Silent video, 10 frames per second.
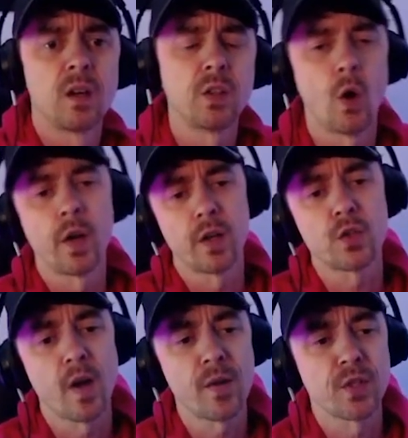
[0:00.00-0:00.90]
Yo, okay, so I
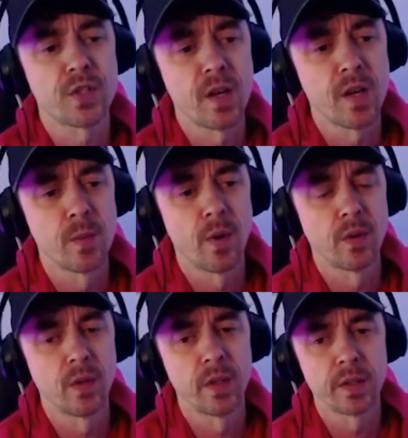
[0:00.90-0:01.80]
have to stop.
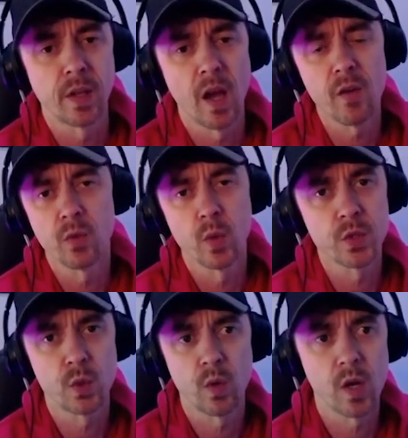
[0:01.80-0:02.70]
Like, every once
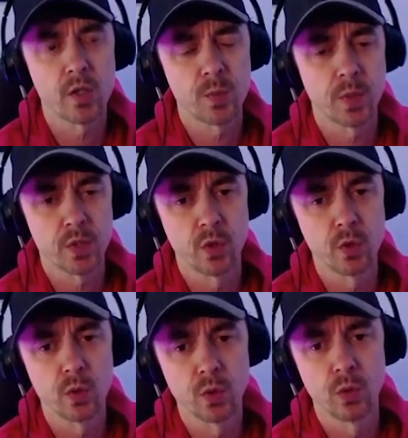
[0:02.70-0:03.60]
in a while, just because
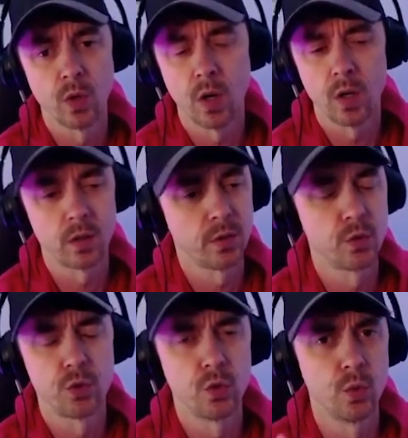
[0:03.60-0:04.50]
Google or
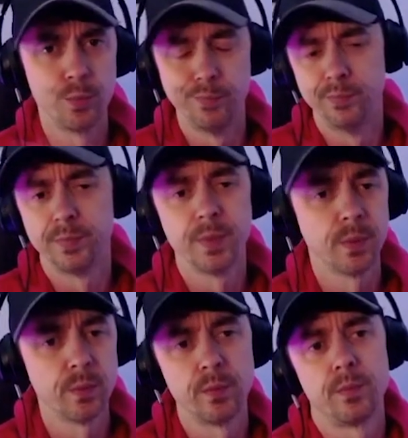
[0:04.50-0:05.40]
YouTube
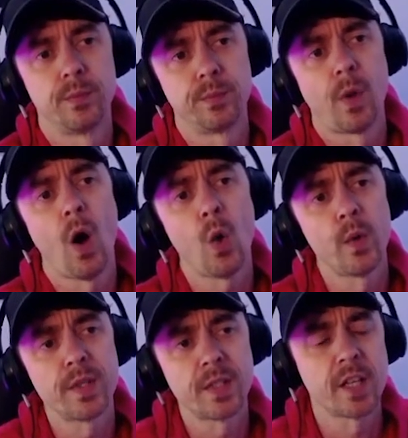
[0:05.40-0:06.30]

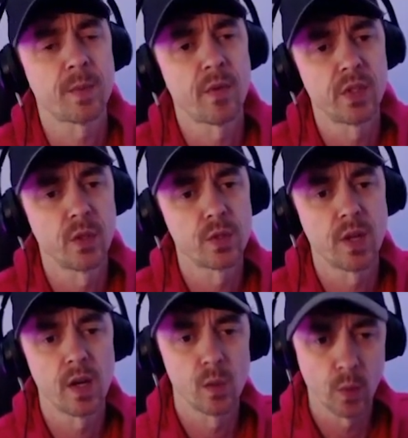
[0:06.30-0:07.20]
always takes my videos
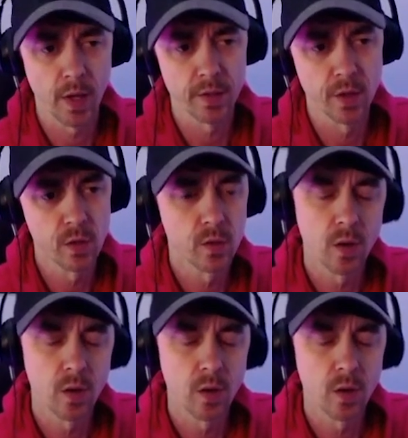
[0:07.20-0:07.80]
down when I don't.